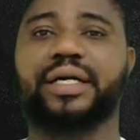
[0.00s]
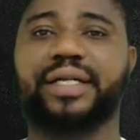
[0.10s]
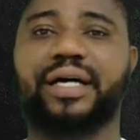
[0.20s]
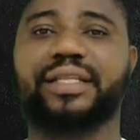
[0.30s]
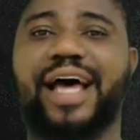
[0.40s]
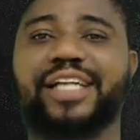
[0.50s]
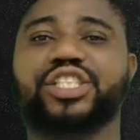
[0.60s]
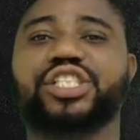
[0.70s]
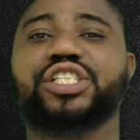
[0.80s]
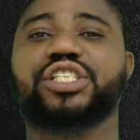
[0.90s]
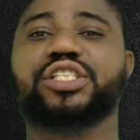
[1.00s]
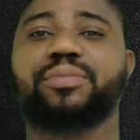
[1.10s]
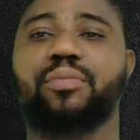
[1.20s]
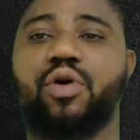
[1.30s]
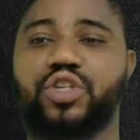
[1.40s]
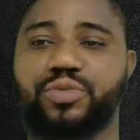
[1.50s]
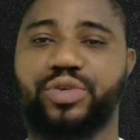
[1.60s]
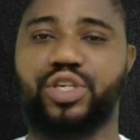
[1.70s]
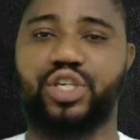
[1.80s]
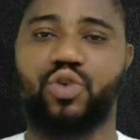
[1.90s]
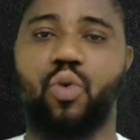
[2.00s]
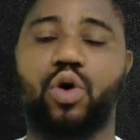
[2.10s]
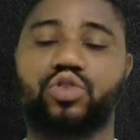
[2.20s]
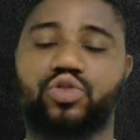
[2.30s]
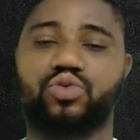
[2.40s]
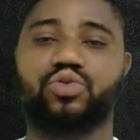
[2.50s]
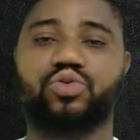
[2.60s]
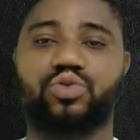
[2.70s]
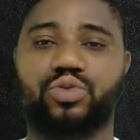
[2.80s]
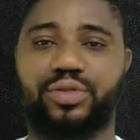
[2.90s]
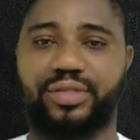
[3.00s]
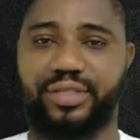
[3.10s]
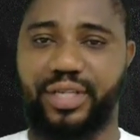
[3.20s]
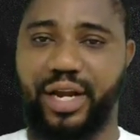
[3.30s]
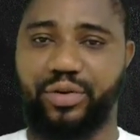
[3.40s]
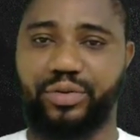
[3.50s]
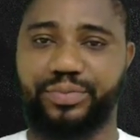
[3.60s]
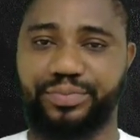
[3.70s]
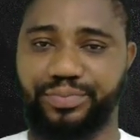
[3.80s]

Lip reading: delta G must be equal to 0.